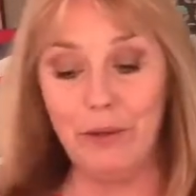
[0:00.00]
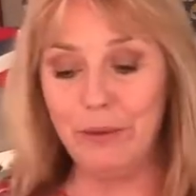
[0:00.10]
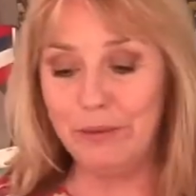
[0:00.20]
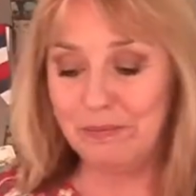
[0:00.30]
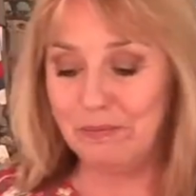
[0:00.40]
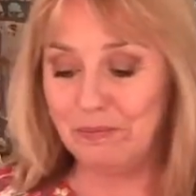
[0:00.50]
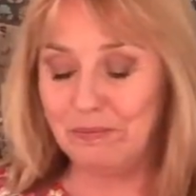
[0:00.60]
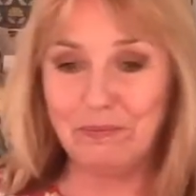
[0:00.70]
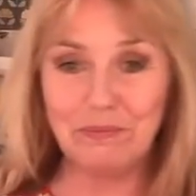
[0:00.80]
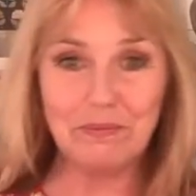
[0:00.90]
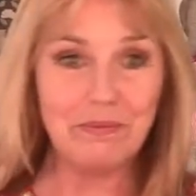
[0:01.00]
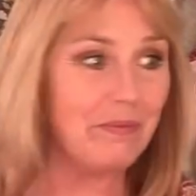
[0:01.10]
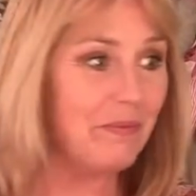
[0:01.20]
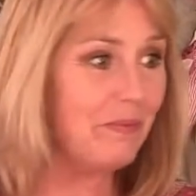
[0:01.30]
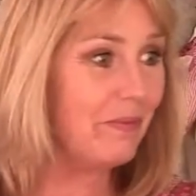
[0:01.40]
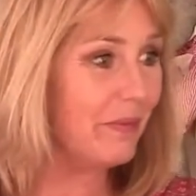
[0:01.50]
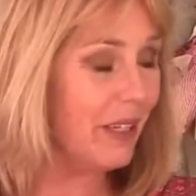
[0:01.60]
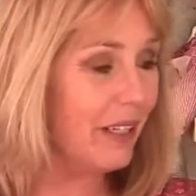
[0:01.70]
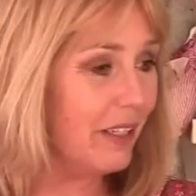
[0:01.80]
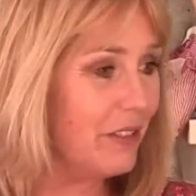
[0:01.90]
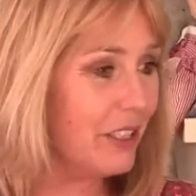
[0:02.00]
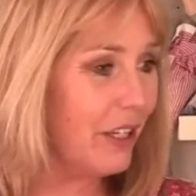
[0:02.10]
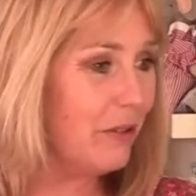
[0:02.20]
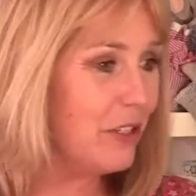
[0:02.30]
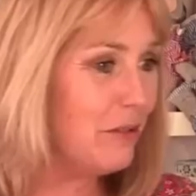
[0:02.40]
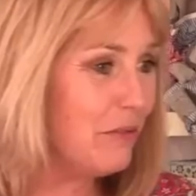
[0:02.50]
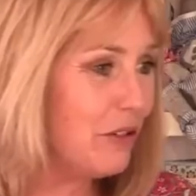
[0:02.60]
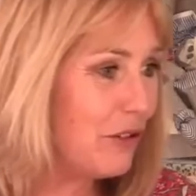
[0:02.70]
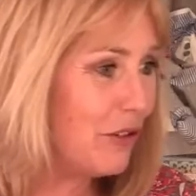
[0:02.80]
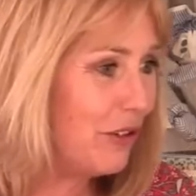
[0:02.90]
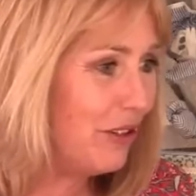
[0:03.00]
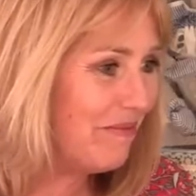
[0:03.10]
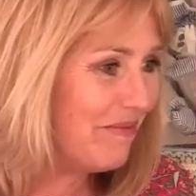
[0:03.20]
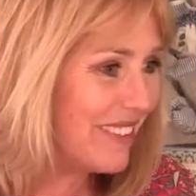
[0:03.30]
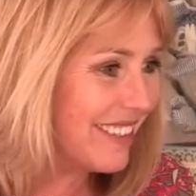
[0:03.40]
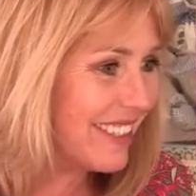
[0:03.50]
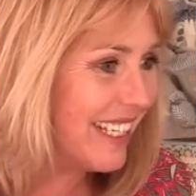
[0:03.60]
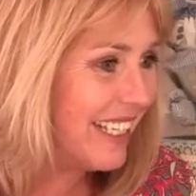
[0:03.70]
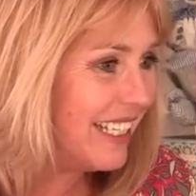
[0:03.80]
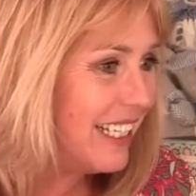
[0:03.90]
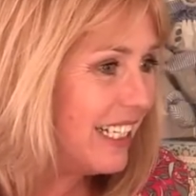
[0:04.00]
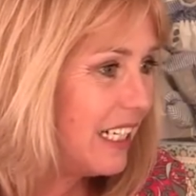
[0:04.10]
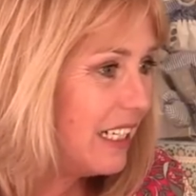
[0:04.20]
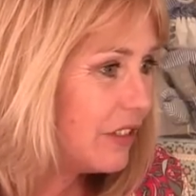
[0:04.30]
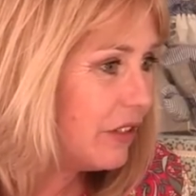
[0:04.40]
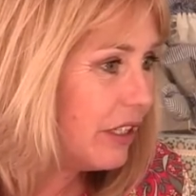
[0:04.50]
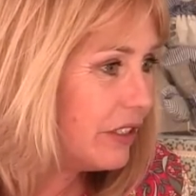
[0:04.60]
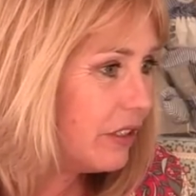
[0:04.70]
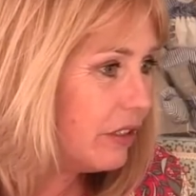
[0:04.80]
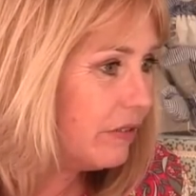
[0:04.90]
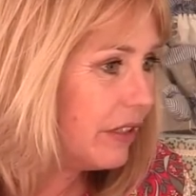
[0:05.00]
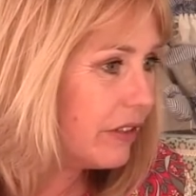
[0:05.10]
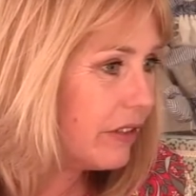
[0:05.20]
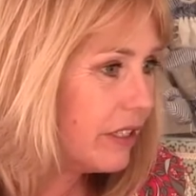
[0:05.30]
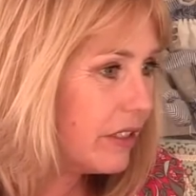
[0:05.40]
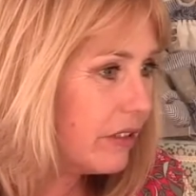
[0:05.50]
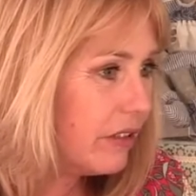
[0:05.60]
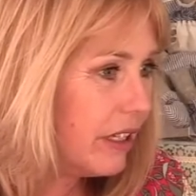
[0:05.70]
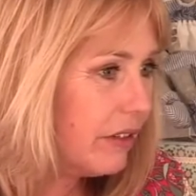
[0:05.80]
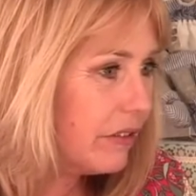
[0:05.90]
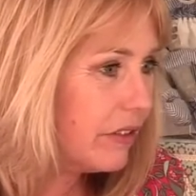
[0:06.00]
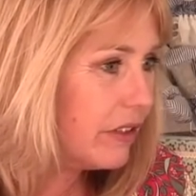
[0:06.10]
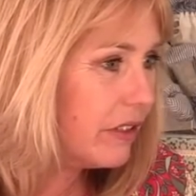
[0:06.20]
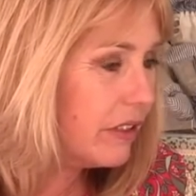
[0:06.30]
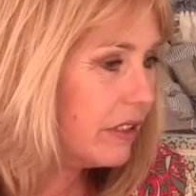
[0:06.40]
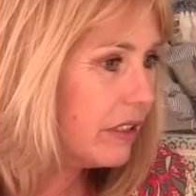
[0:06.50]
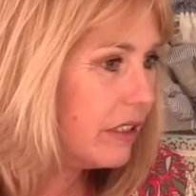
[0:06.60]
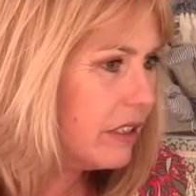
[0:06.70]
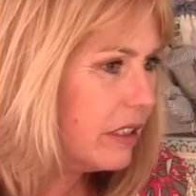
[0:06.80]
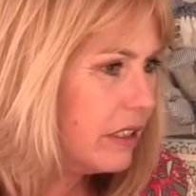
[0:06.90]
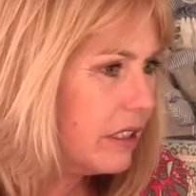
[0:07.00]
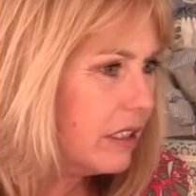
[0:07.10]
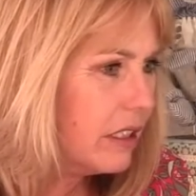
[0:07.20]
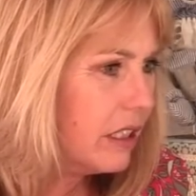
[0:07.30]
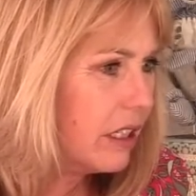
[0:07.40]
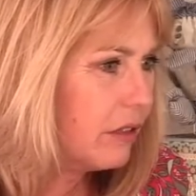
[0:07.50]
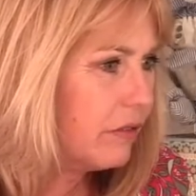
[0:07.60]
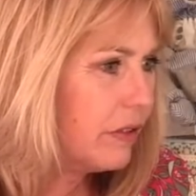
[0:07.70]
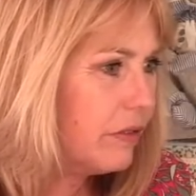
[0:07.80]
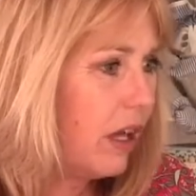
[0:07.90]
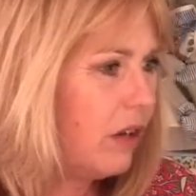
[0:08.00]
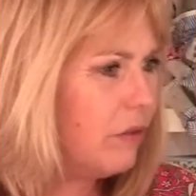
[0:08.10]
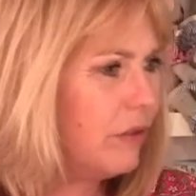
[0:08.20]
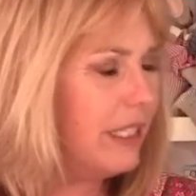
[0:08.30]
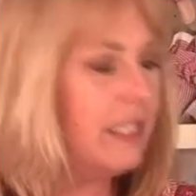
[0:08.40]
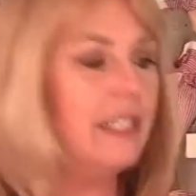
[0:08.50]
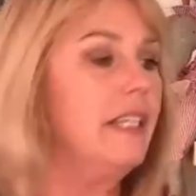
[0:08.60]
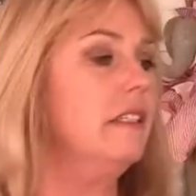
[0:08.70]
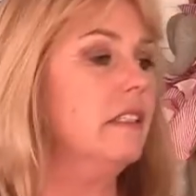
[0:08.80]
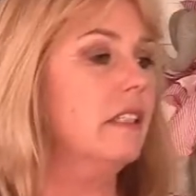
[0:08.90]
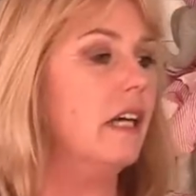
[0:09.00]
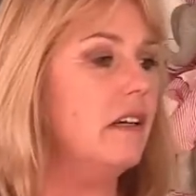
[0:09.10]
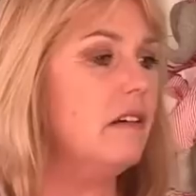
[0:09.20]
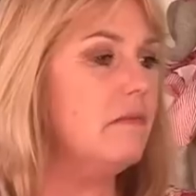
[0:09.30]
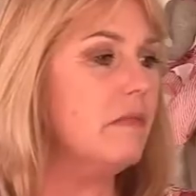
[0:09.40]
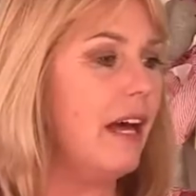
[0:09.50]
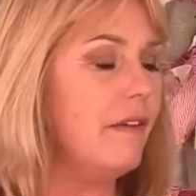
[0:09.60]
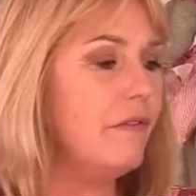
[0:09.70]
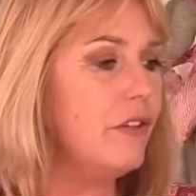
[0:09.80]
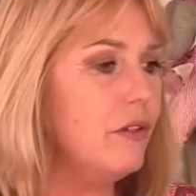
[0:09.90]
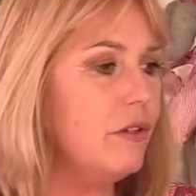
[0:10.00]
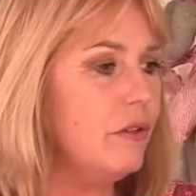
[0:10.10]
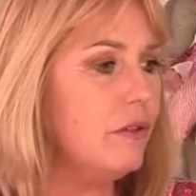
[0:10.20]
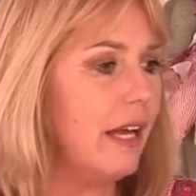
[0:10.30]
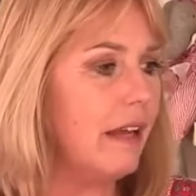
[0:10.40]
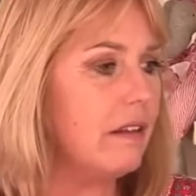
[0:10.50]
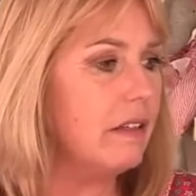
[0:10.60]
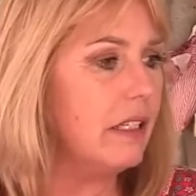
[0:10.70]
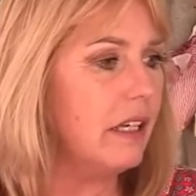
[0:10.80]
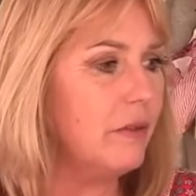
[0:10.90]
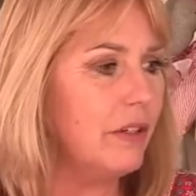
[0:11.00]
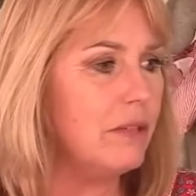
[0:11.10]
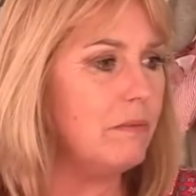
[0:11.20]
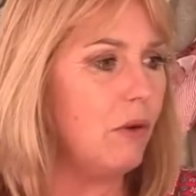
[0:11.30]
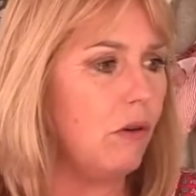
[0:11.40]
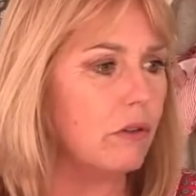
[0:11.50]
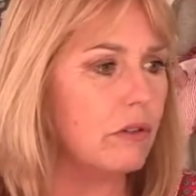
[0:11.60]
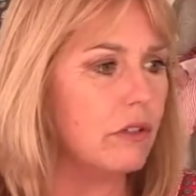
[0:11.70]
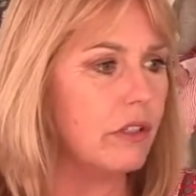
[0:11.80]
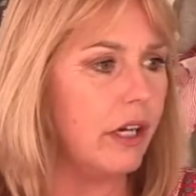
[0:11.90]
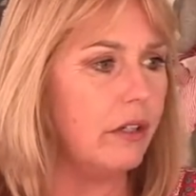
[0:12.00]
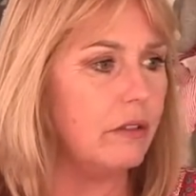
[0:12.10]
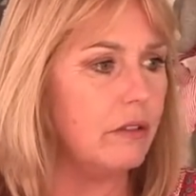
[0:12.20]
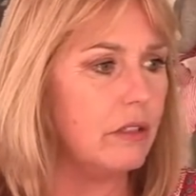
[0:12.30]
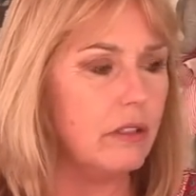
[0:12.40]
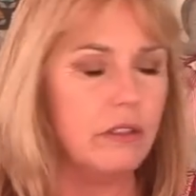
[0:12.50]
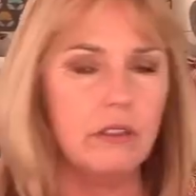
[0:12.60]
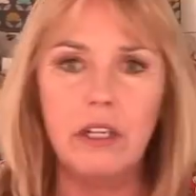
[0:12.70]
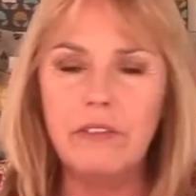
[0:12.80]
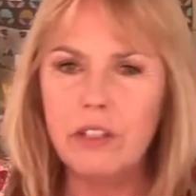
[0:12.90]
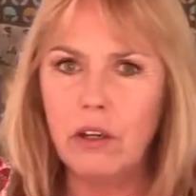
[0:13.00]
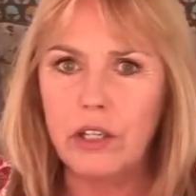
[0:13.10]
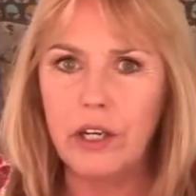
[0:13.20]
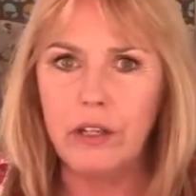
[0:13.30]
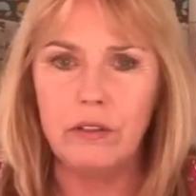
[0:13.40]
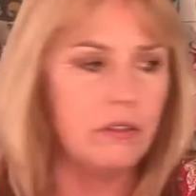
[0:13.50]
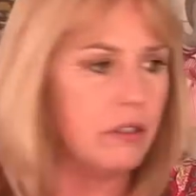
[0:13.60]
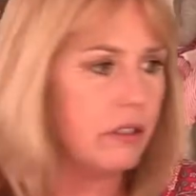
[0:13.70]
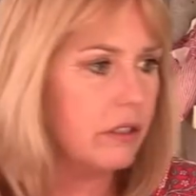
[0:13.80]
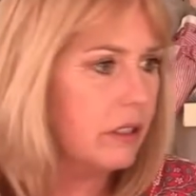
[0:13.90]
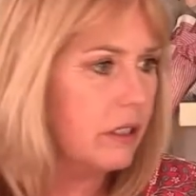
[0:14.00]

to go. I'm going to go and do my draw. Uh, tried to join Vicreate and Craft. A kerfuffle. Oh, really? Um, have you, Kathleen, have you actually bought the code? Have you got a code?